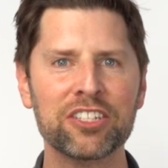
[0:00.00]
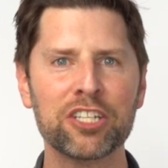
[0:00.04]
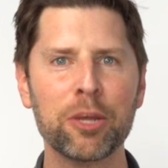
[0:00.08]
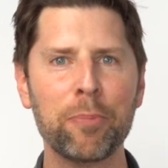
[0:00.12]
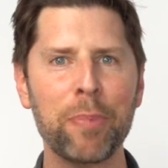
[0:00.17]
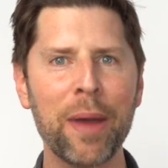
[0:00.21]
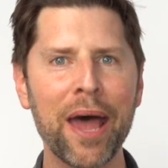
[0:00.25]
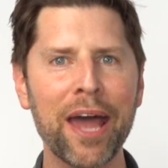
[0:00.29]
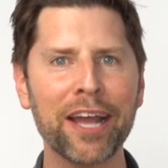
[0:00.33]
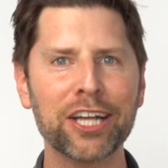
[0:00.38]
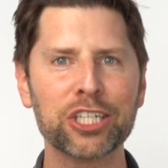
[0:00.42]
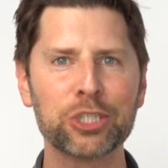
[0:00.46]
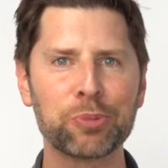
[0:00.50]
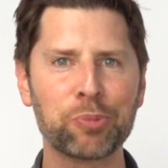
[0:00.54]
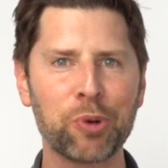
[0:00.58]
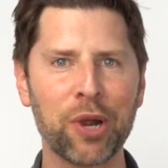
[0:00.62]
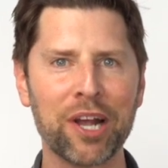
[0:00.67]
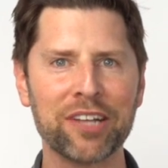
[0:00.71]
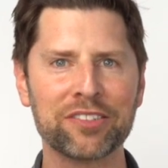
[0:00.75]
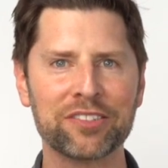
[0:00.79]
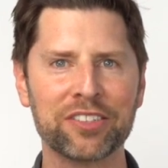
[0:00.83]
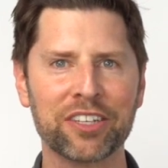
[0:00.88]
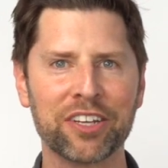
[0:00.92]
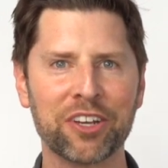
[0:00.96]
to package
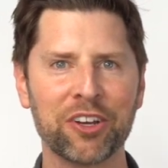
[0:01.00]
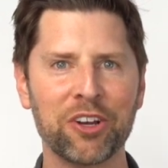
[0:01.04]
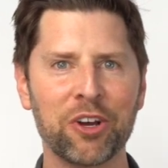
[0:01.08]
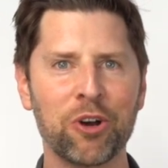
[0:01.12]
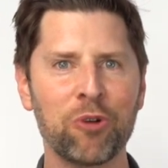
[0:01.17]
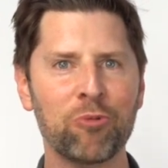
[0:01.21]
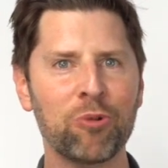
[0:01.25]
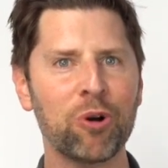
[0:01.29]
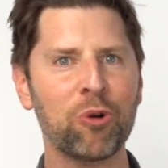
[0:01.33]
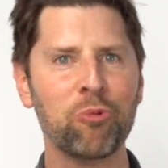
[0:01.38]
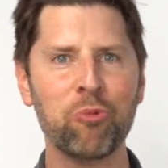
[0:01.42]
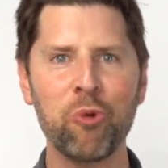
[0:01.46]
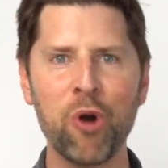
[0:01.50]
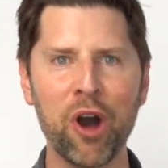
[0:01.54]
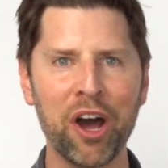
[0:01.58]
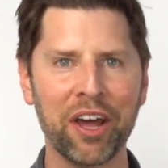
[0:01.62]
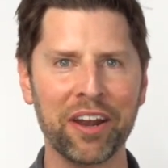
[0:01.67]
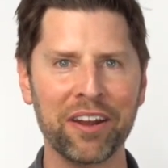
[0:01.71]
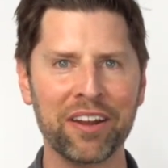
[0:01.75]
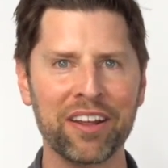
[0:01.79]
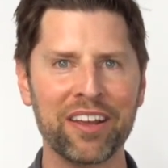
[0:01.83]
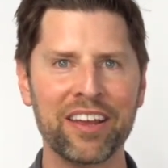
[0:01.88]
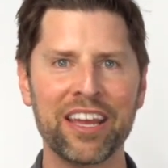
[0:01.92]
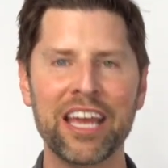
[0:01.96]
pricing? Well,
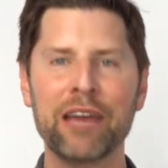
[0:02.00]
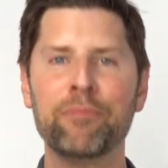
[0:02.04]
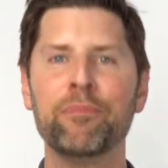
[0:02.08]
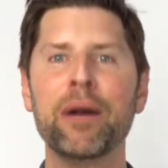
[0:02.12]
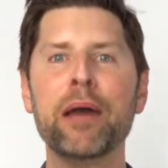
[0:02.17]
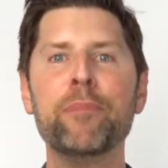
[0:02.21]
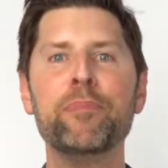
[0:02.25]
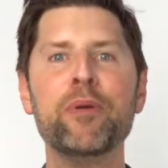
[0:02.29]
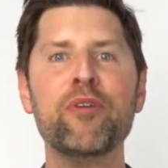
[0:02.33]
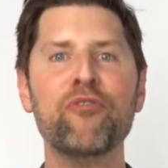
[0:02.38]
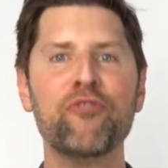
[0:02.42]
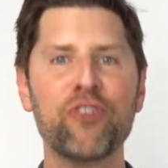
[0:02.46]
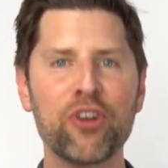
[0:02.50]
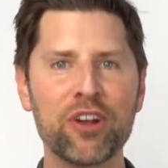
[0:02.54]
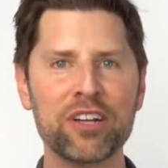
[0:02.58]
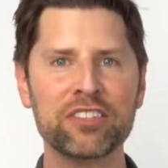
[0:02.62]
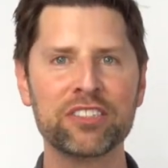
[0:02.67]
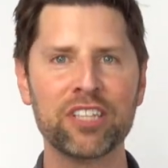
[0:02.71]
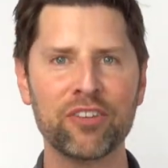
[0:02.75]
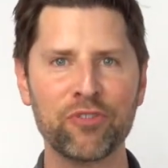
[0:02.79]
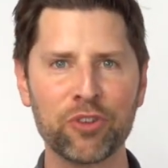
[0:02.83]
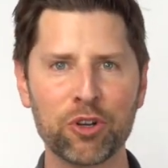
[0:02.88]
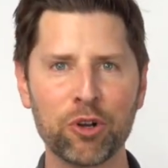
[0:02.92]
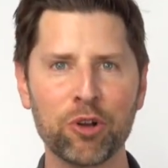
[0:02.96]
one, it might be very
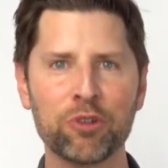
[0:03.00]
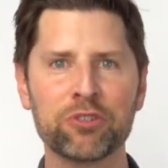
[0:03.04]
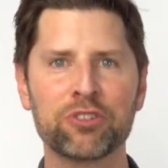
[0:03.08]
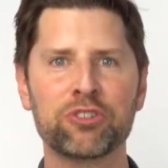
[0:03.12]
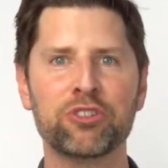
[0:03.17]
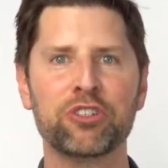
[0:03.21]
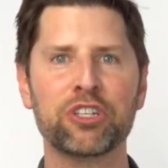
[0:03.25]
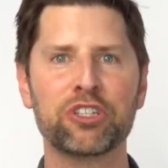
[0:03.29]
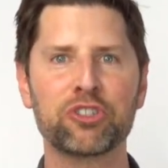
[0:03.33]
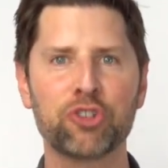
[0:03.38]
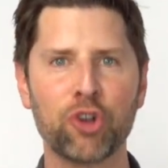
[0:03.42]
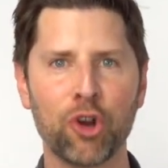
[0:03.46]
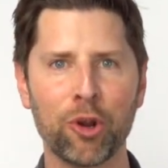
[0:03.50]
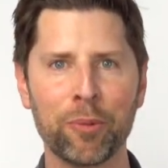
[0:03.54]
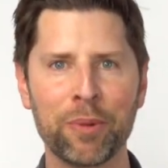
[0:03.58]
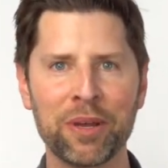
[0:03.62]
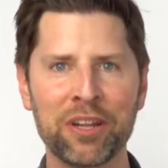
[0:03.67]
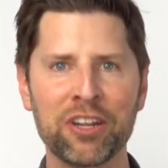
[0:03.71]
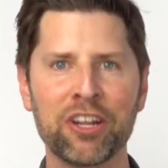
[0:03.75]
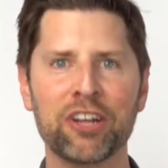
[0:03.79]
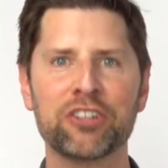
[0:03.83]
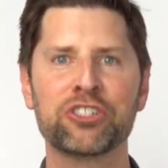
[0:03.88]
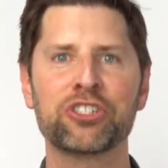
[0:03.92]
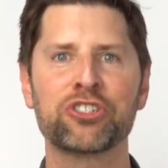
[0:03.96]
difficult to
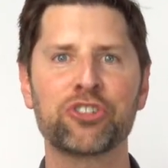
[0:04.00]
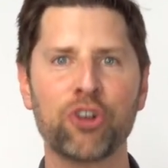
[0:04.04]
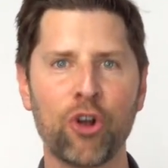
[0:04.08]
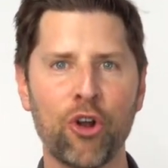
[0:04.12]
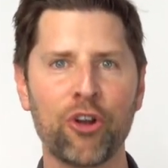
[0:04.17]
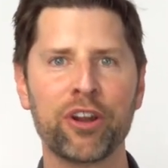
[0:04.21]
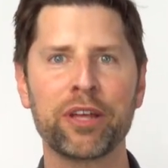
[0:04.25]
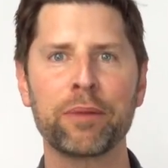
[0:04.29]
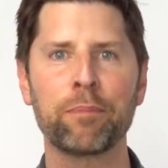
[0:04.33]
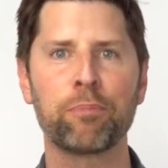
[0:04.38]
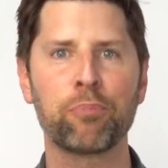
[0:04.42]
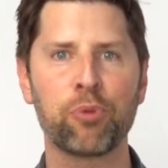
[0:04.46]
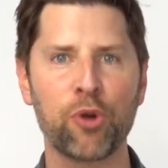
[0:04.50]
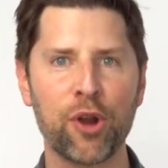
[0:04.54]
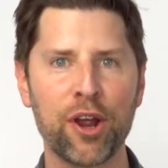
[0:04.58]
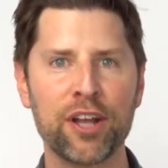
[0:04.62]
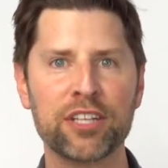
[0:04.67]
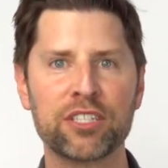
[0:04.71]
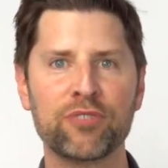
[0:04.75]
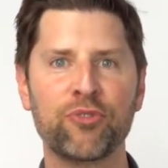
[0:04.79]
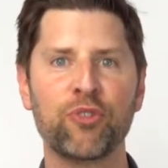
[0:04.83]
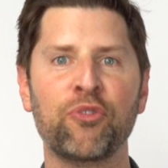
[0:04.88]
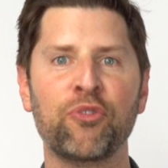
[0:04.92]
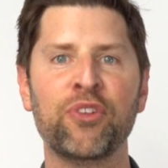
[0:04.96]
determine a starting
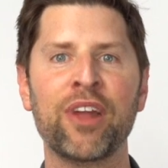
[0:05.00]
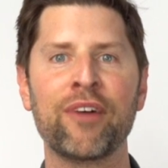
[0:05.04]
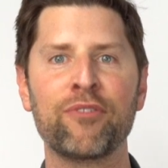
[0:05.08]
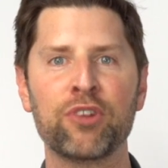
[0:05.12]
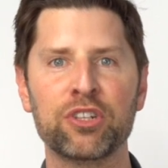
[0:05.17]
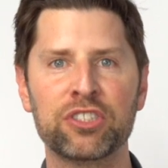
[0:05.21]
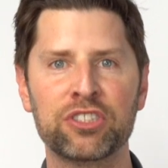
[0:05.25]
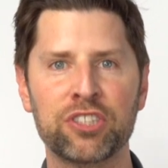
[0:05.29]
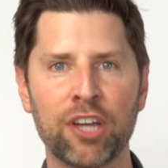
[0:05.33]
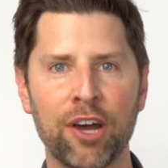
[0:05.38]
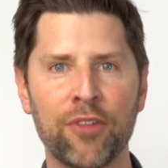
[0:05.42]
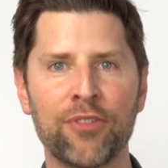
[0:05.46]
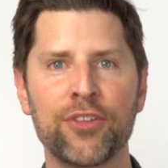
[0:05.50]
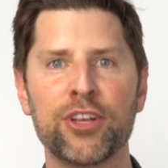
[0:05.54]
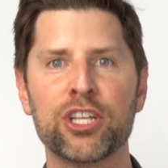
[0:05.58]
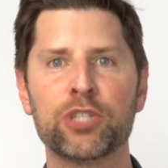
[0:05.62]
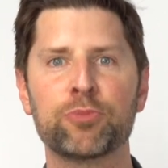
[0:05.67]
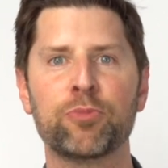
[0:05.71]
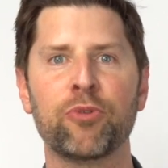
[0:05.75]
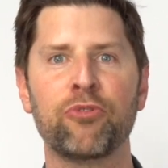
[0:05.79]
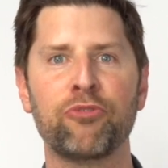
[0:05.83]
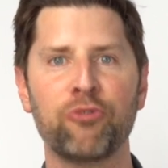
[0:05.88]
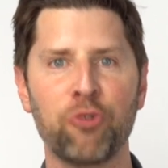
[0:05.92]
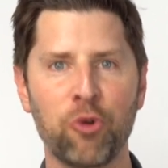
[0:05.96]
price if never done this
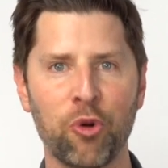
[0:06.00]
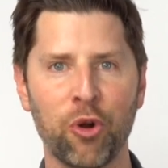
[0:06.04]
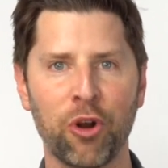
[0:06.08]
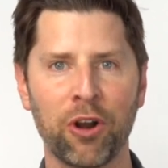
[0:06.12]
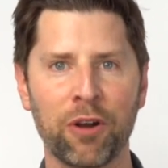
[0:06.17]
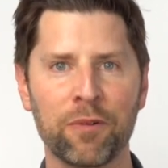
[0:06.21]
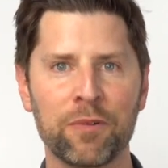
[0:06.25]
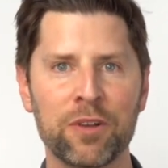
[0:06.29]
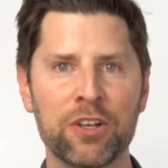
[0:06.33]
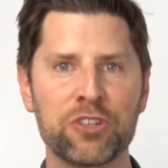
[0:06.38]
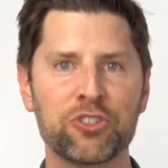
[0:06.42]
before.